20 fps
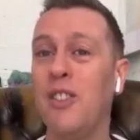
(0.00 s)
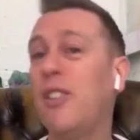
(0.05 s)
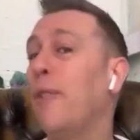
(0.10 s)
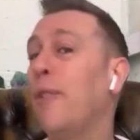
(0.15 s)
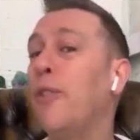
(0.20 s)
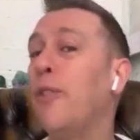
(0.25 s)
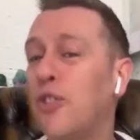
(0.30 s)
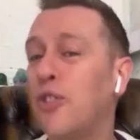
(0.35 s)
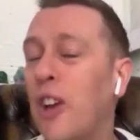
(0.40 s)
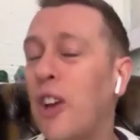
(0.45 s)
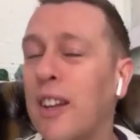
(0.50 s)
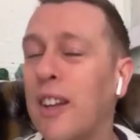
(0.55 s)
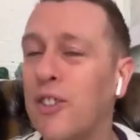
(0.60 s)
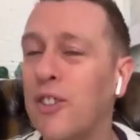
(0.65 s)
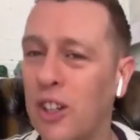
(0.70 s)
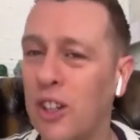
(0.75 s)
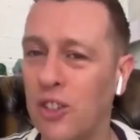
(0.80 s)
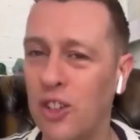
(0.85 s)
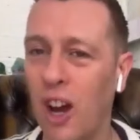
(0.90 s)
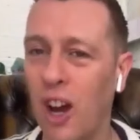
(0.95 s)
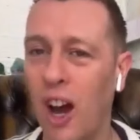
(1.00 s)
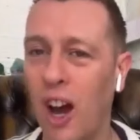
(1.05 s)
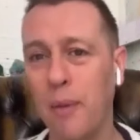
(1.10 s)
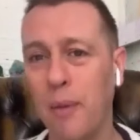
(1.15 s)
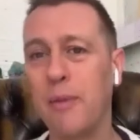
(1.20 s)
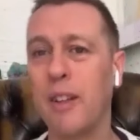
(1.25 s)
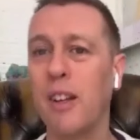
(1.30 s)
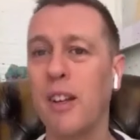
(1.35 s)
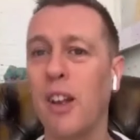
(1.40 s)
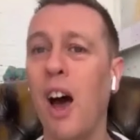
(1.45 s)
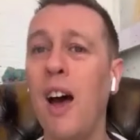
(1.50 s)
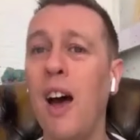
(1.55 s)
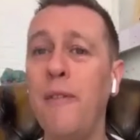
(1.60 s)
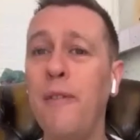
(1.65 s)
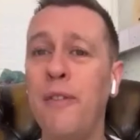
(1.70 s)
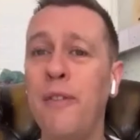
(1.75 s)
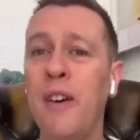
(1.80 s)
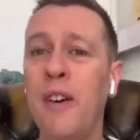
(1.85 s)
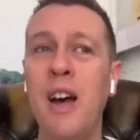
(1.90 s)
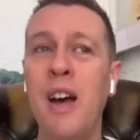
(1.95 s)
different challenging times in
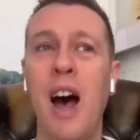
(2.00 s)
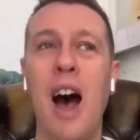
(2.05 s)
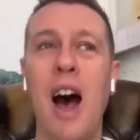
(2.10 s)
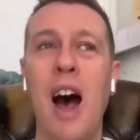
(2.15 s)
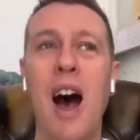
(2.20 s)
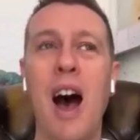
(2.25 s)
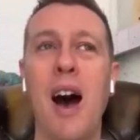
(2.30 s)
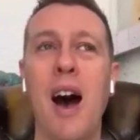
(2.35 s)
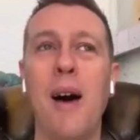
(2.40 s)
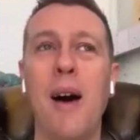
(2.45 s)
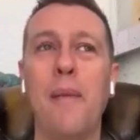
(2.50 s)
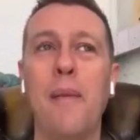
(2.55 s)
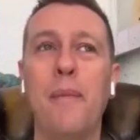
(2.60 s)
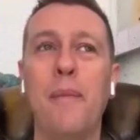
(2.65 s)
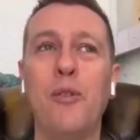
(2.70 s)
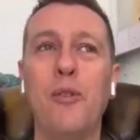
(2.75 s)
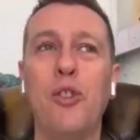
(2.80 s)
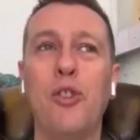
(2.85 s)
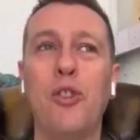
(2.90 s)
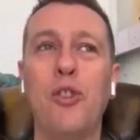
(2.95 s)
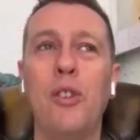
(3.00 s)
life, and